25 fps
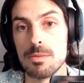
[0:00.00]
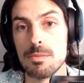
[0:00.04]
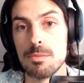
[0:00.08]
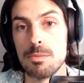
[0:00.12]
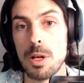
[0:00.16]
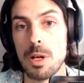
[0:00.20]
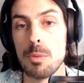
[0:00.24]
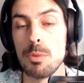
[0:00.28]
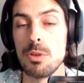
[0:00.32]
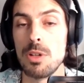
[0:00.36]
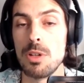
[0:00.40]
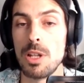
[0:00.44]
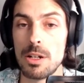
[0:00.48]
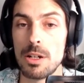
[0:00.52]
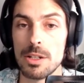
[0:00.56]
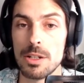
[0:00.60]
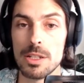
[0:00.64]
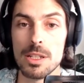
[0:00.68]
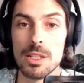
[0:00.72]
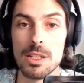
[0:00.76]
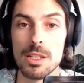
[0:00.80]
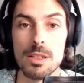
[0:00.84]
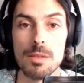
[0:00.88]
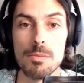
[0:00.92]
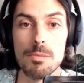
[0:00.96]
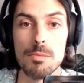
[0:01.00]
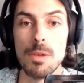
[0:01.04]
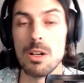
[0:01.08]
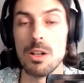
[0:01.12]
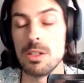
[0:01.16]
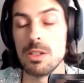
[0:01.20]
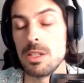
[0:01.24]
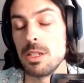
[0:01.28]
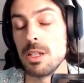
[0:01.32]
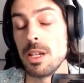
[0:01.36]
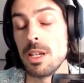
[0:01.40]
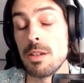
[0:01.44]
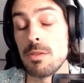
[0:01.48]
popularity,
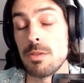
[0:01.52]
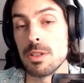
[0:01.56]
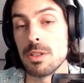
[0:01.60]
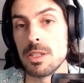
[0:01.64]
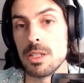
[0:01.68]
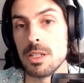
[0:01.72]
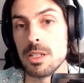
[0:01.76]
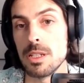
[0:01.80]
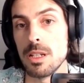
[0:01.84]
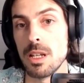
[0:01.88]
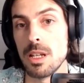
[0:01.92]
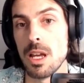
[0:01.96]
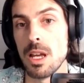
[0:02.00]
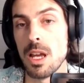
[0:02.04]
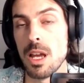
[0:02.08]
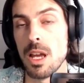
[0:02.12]
money, everything.